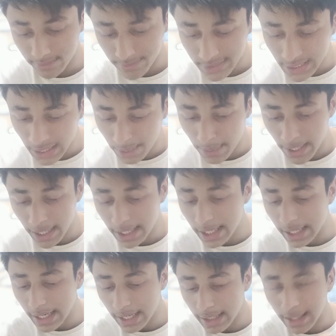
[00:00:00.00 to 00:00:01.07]

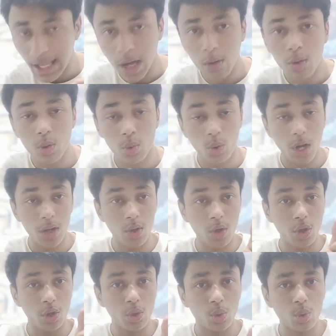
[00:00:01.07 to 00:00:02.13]
subheading, and now you are
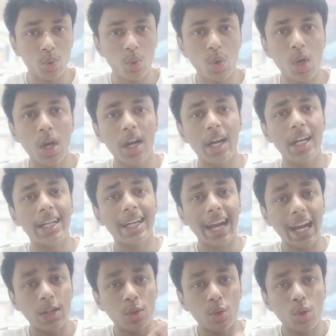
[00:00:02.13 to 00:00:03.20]
going to
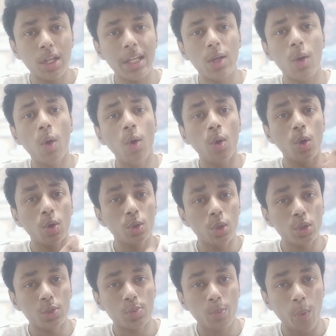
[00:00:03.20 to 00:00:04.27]
try to recall all
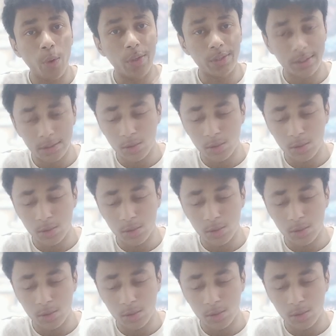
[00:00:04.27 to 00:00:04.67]
those points.